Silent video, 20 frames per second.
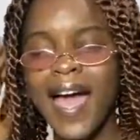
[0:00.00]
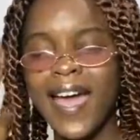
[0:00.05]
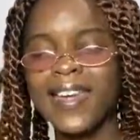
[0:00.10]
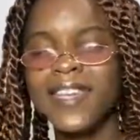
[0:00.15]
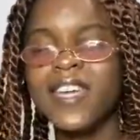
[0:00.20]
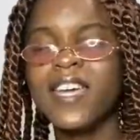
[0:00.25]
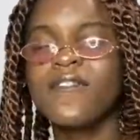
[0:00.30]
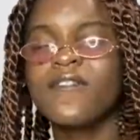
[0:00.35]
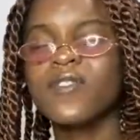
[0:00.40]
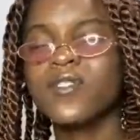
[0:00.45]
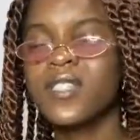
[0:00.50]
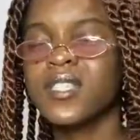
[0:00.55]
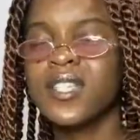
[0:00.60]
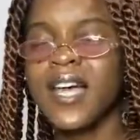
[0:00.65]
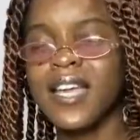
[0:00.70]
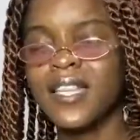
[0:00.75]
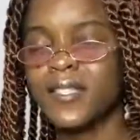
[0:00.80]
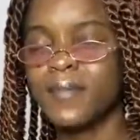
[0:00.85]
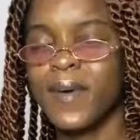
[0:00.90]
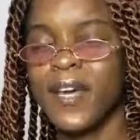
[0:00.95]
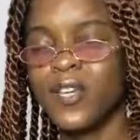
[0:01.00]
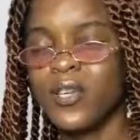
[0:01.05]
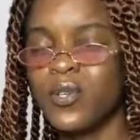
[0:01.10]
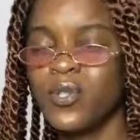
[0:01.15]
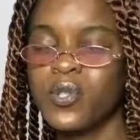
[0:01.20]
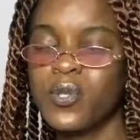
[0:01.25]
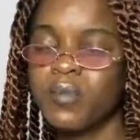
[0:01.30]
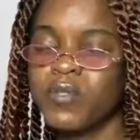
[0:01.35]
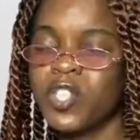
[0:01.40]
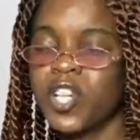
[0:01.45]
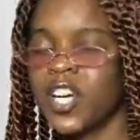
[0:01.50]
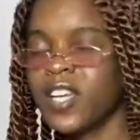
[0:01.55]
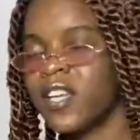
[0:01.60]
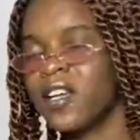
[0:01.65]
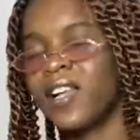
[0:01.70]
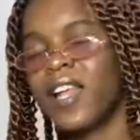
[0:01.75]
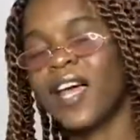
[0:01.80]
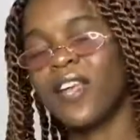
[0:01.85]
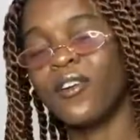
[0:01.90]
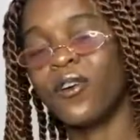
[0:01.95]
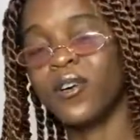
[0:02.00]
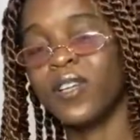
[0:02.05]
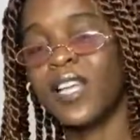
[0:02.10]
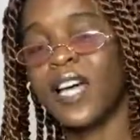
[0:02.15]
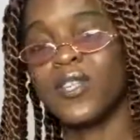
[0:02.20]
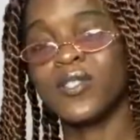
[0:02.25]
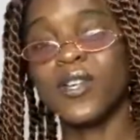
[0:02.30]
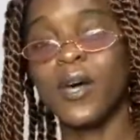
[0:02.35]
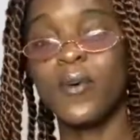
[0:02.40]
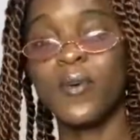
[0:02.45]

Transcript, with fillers: I didn't even start my YouTube channel and all that.